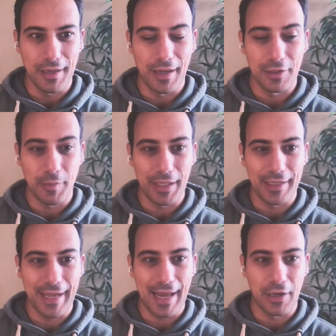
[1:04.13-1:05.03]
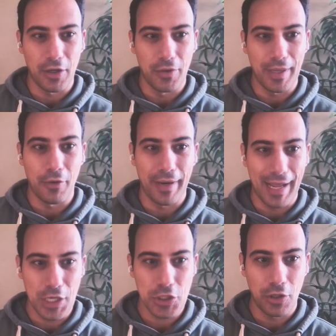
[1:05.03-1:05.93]
Ultimately, they got to go
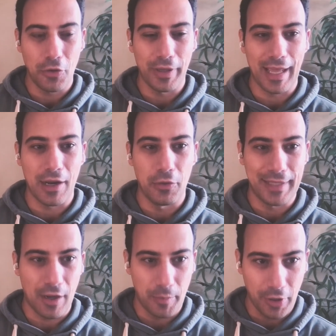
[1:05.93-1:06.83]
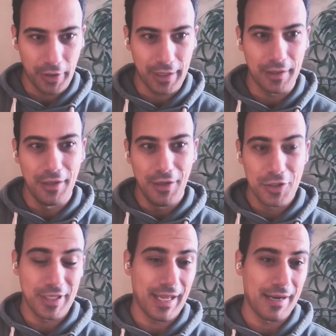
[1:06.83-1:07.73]
international or they got to go down market.
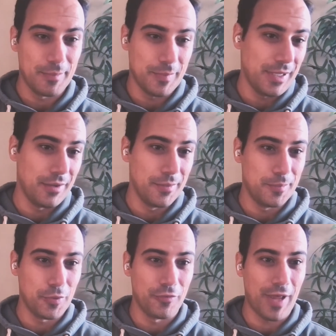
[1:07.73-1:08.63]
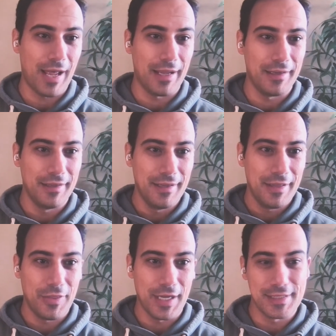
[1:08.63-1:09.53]
So they got to, provide
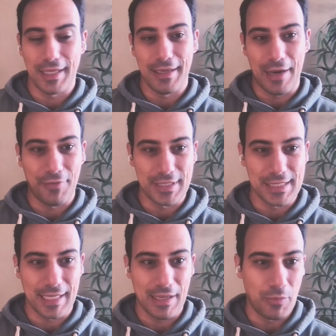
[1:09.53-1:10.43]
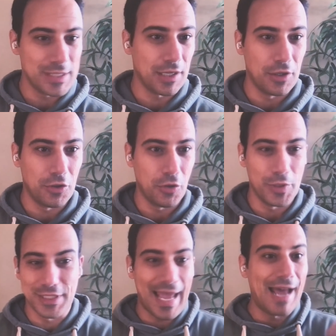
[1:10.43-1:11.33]
things that Netflix has said they wasn't going to do, which
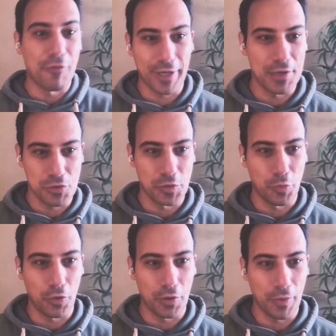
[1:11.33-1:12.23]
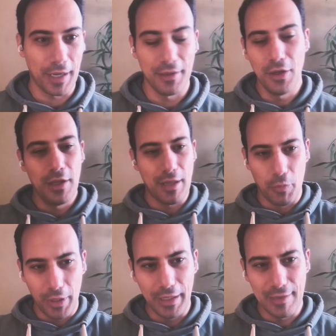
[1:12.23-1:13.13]
is advertiser supported, right? That
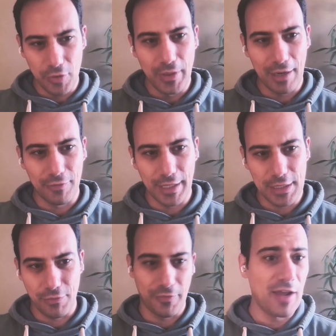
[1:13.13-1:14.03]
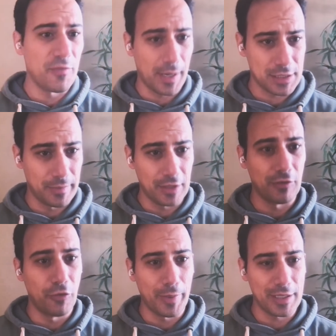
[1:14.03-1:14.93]
will give you Netflix for $5 a month
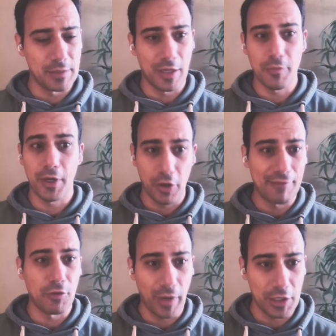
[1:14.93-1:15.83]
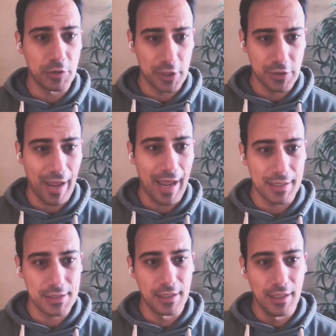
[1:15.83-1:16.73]
or $4 a month, but you're going to have to watch a bunch of
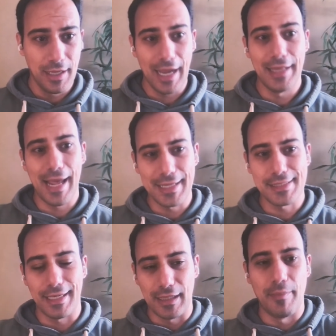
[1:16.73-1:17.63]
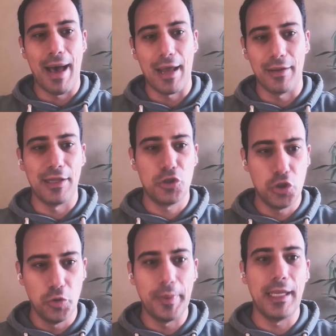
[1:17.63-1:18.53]
ads. And that's like the model that
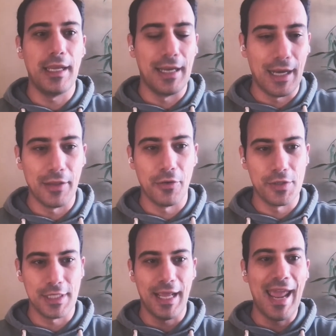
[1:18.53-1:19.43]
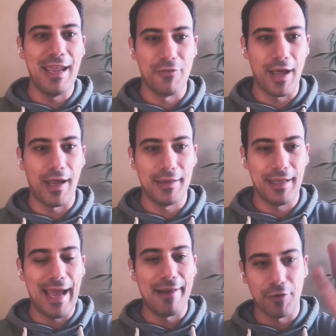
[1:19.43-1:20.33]
Tubi and others in the AVOD,
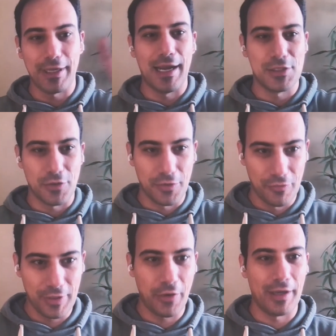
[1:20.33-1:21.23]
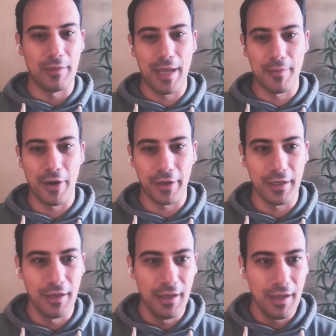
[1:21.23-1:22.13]
the advertiser video on demand
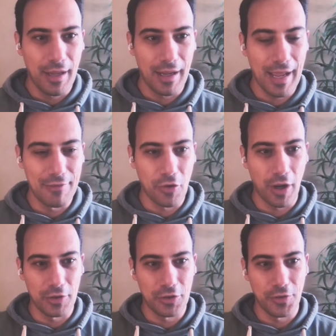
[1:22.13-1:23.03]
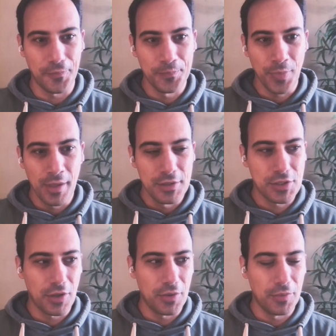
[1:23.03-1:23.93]
market, have gone to.
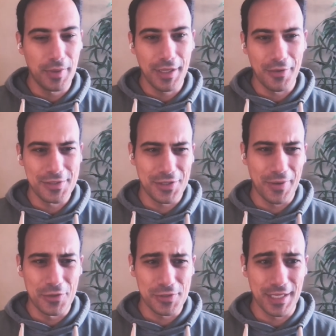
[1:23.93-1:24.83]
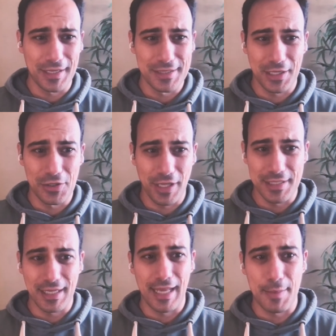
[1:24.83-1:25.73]
So, it's so interesting because you saw
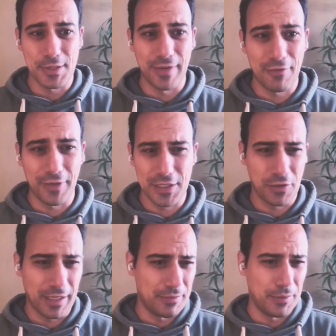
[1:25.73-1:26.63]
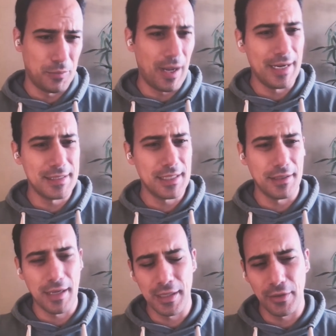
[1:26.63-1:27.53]
this collapse of Netflix. You're like, well, why is
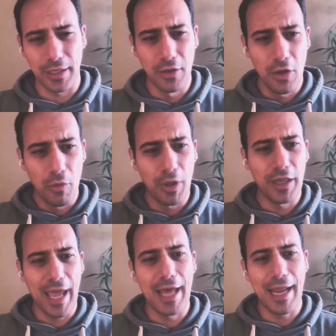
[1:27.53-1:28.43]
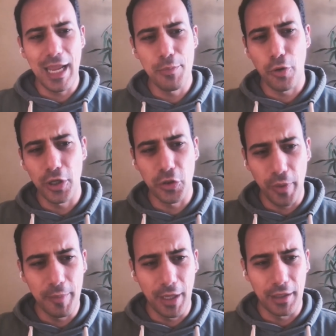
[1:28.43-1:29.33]
it? And they're like, well, they had 8.3
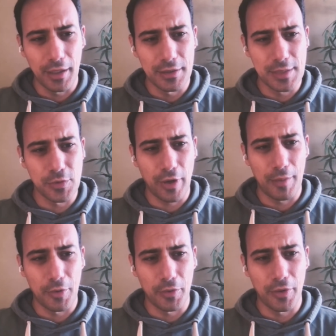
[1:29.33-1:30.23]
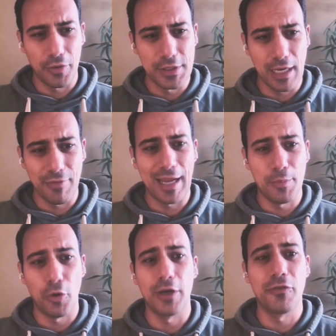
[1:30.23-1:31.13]
million subscriber growth instead of
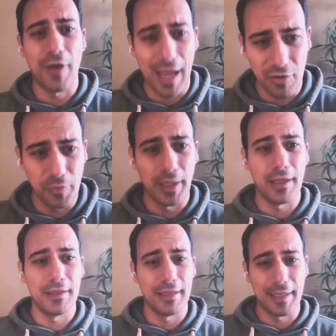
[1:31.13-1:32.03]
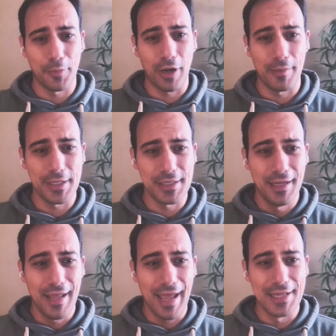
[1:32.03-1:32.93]
8.5 million that they promised.
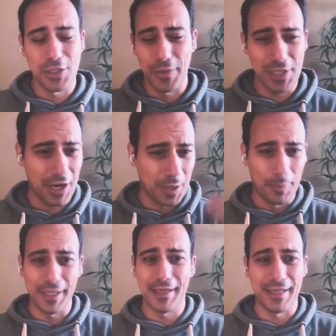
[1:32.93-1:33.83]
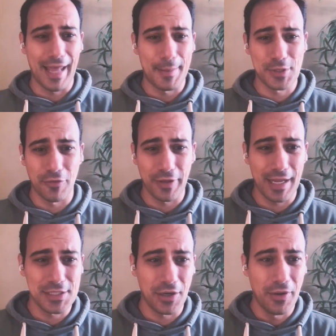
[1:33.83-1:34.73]
And so we saw a complete collapse over
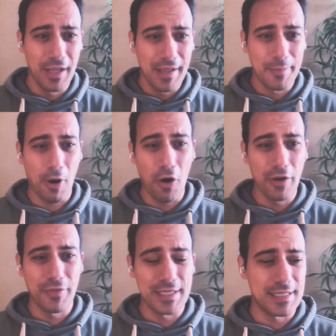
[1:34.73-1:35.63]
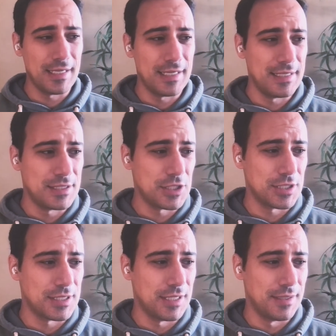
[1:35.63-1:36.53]
that. So part of this is
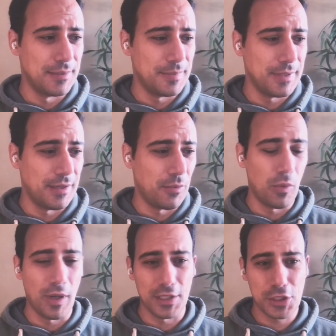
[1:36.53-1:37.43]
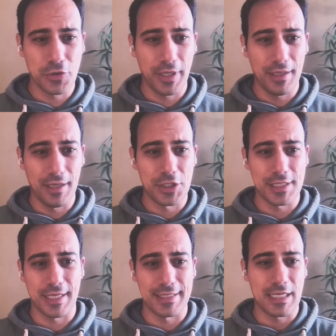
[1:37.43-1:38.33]
just the, Wall Street
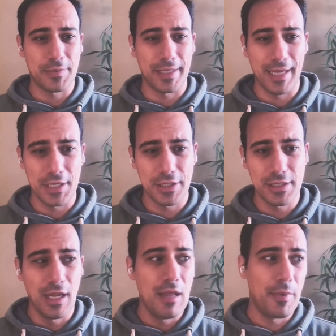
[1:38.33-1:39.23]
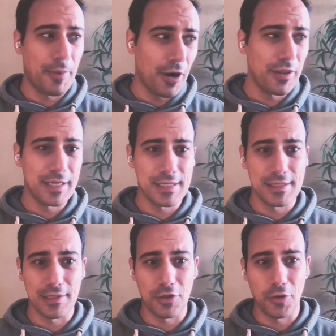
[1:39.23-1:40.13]
adjusting its expectations. But part of this is
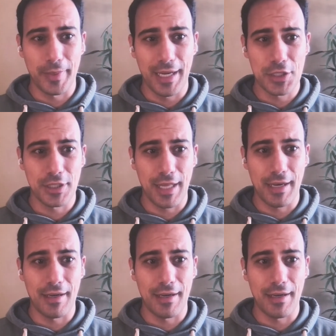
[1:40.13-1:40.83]
a determination that